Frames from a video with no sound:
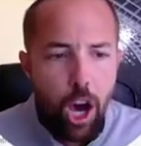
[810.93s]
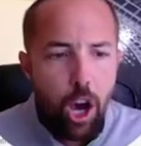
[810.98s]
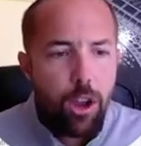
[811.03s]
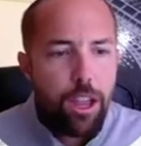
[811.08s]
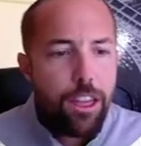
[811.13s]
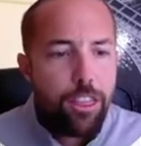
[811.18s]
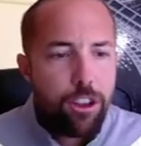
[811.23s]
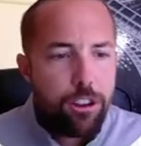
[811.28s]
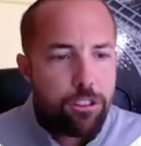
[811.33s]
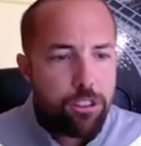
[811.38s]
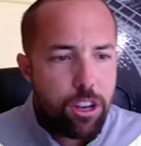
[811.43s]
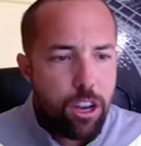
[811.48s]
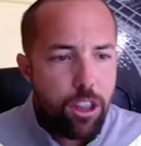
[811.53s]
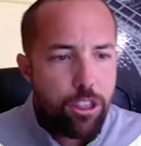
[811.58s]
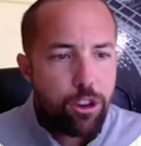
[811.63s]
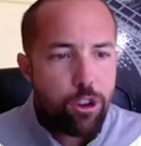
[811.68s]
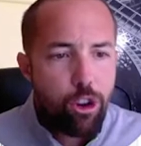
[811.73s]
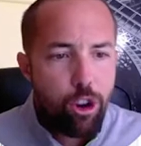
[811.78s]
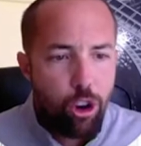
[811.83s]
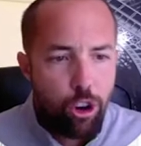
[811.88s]
Oh yeah, there's
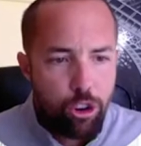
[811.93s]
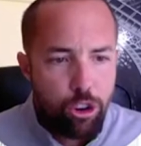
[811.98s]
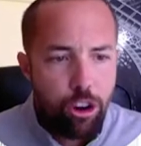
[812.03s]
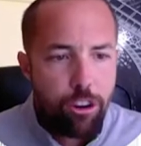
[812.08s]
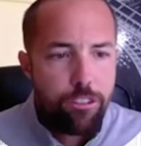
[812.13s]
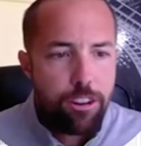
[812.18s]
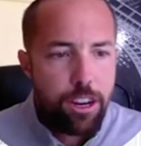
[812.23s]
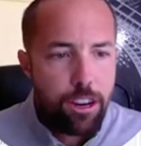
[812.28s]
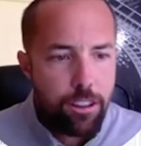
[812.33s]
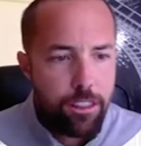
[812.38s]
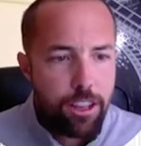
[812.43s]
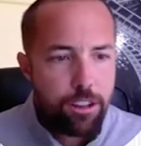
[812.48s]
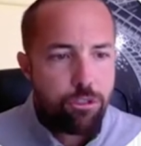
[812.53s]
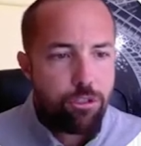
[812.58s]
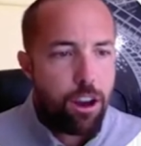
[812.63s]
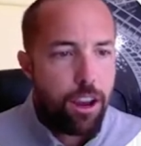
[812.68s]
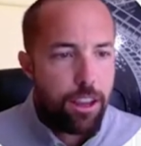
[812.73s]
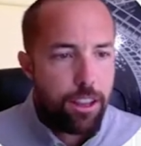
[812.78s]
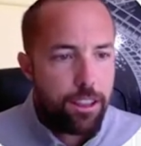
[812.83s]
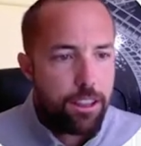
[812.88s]
another Kroger over here.
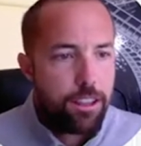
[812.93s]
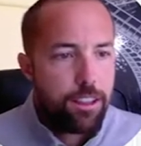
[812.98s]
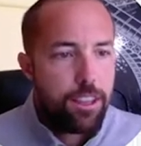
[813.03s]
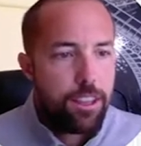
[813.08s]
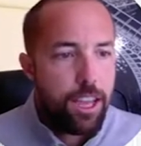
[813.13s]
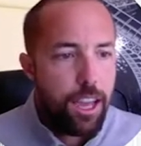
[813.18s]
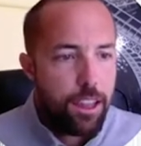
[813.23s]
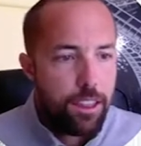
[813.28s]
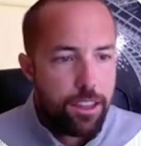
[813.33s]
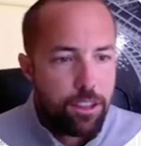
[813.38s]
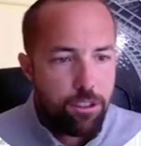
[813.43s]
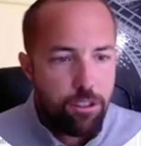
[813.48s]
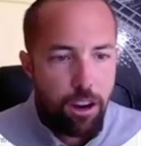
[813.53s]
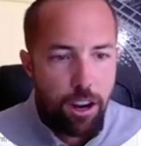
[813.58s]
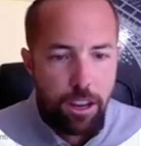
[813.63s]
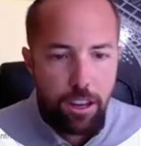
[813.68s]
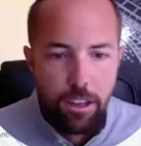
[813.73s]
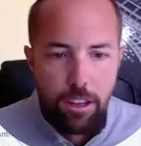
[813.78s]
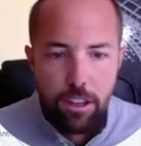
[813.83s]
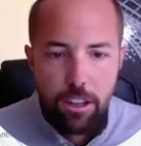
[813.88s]
That's right. Yeah, that's
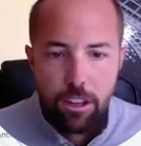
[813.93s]
right.